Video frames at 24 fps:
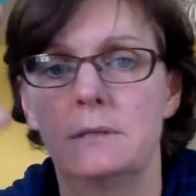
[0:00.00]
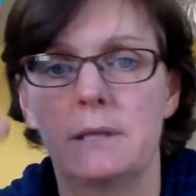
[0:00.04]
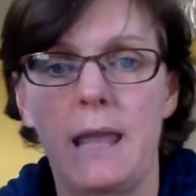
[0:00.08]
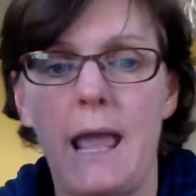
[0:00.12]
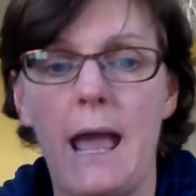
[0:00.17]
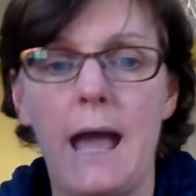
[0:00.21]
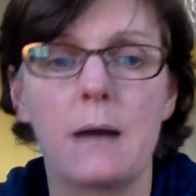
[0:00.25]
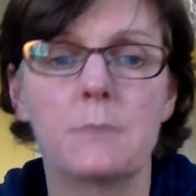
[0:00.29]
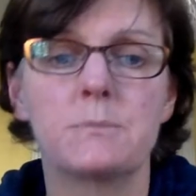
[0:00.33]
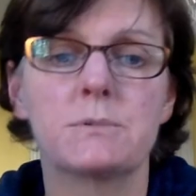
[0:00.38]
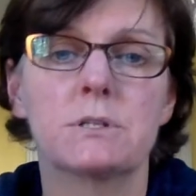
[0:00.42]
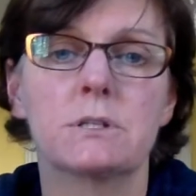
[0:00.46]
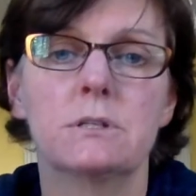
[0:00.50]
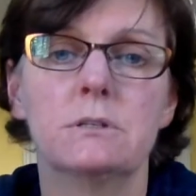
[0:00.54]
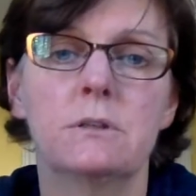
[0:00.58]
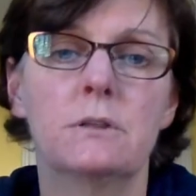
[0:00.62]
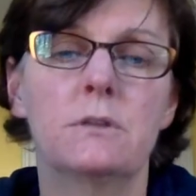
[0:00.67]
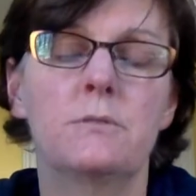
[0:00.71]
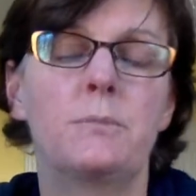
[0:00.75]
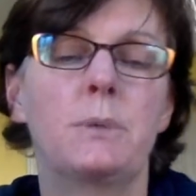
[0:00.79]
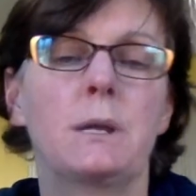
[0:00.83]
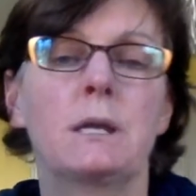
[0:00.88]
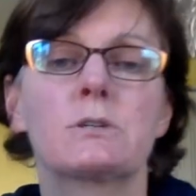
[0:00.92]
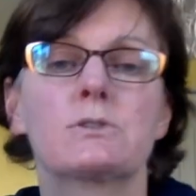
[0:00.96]
caption
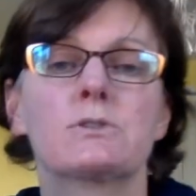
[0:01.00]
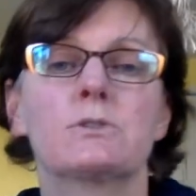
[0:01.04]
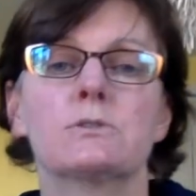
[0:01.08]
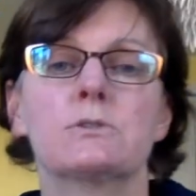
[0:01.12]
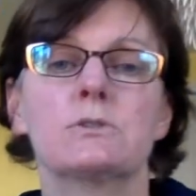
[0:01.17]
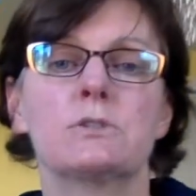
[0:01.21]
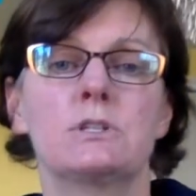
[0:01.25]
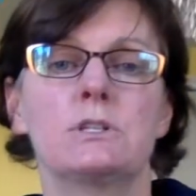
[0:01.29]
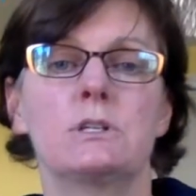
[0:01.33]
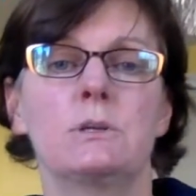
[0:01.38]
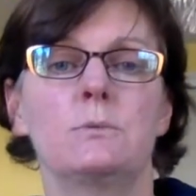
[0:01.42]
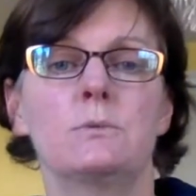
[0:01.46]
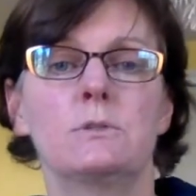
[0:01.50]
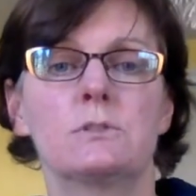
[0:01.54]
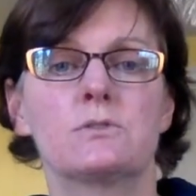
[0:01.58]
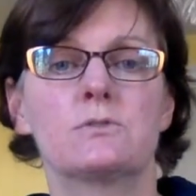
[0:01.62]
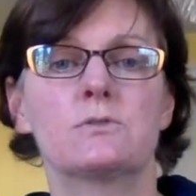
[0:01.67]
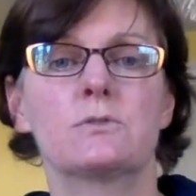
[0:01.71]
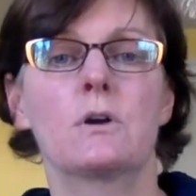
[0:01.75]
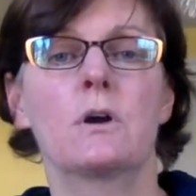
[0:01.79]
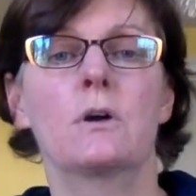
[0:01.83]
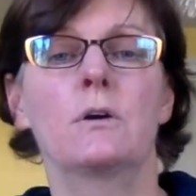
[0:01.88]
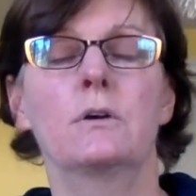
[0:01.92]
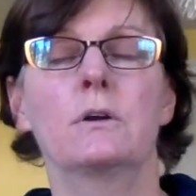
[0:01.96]
the pictures she was
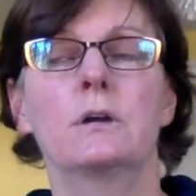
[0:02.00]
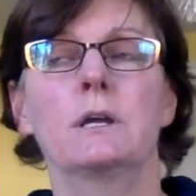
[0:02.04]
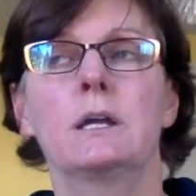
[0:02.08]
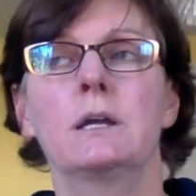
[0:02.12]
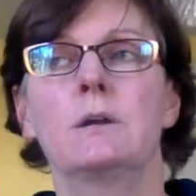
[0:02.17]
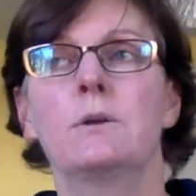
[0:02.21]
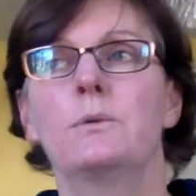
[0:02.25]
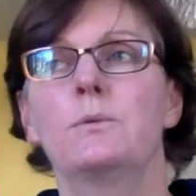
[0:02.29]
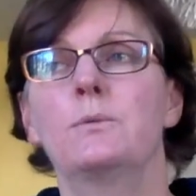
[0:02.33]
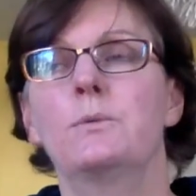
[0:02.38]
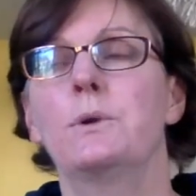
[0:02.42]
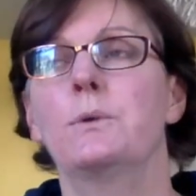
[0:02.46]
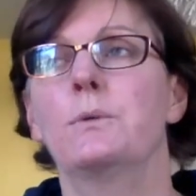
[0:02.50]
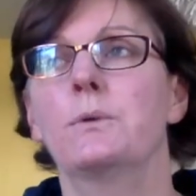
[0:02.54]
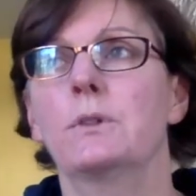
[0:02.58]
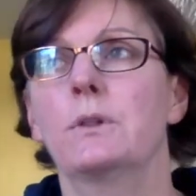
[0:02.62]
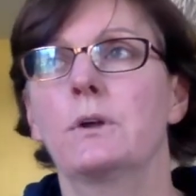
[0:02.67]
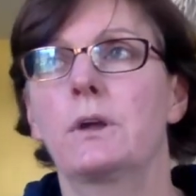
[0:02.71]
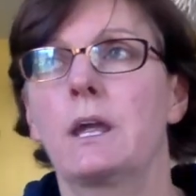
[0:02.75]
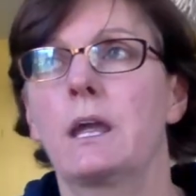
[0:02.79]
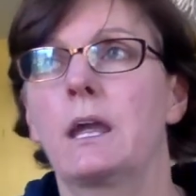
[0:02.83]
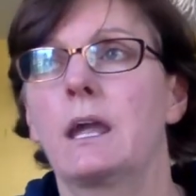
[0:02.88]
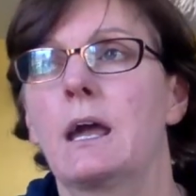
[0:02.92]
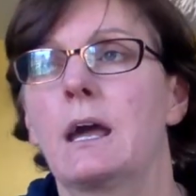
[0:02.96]
drawing. We were
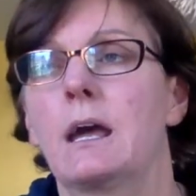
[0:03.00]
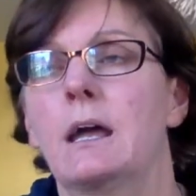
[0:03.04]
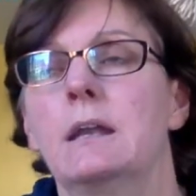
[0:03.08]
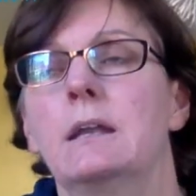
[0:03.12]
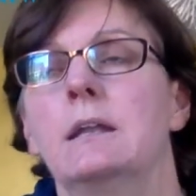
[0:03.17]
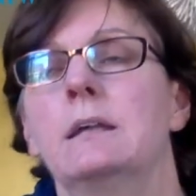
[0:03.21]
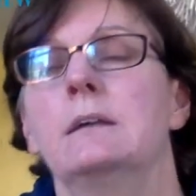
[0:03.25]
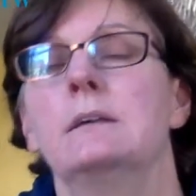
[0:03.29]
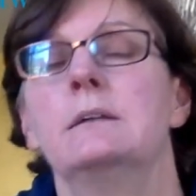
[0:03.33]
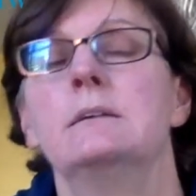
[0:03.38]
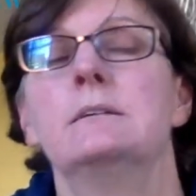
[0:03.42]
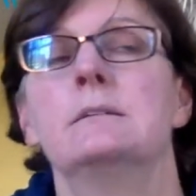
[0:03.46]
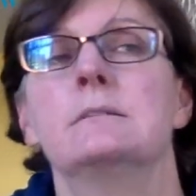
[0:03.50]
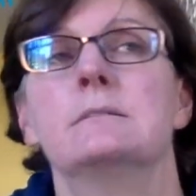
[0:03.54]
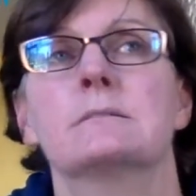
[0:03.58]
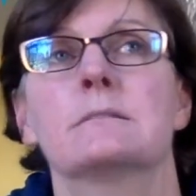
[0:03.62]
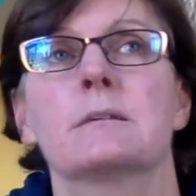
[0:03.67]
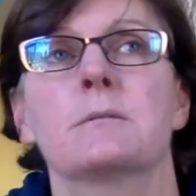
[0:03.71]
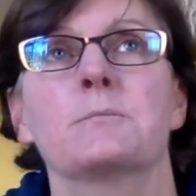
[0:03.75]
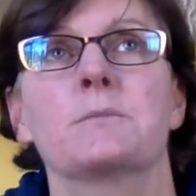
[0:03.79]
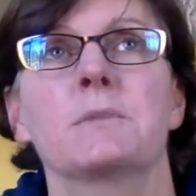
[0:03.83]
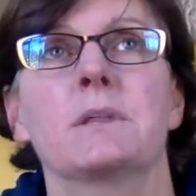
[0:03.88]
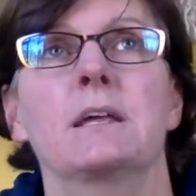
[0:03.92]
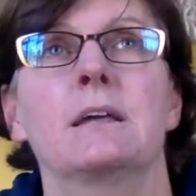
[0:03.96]
looking at
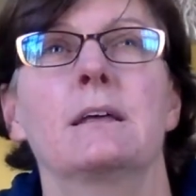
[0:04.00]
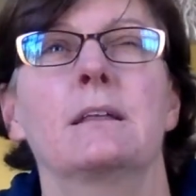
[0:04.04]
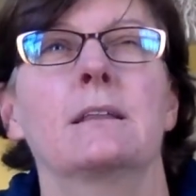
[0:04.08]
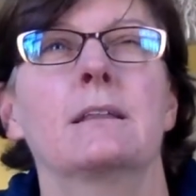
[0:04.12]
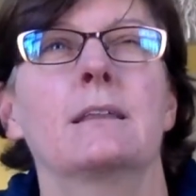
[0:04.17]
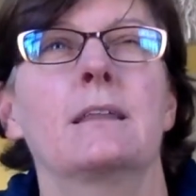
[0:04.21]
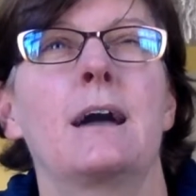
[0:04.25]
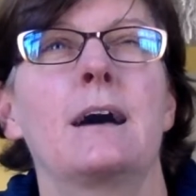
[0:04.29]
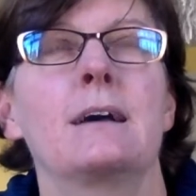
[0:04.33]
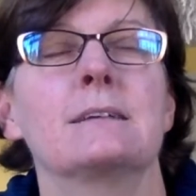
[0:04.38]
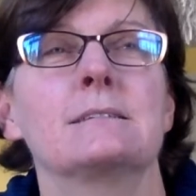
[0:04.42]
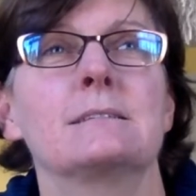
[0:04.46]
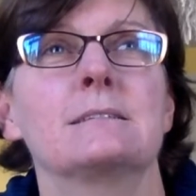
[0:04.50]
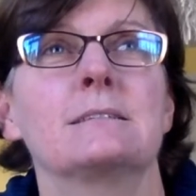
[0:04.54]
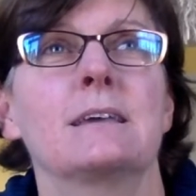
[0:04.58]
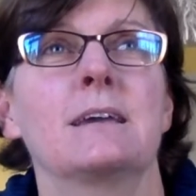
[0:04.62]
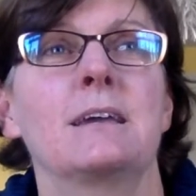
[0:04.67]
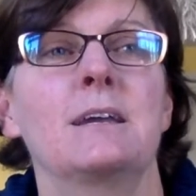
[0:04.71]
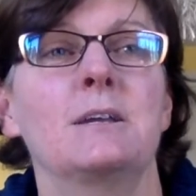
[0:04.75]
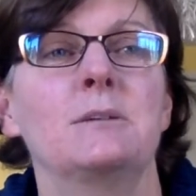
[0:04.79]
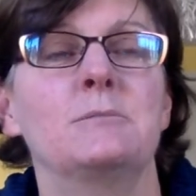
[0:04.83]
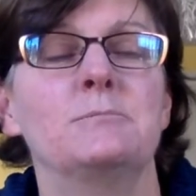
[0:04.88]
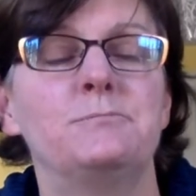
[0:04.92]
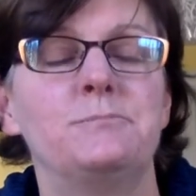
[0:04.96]
something last
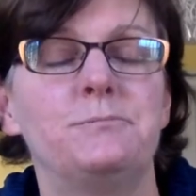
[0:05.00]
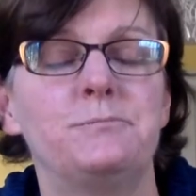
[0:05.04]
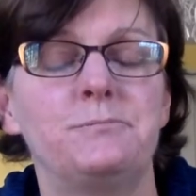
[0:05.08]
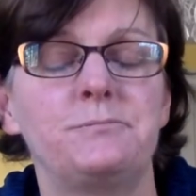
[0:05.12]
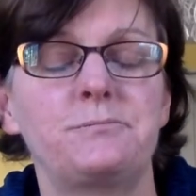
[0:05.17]
night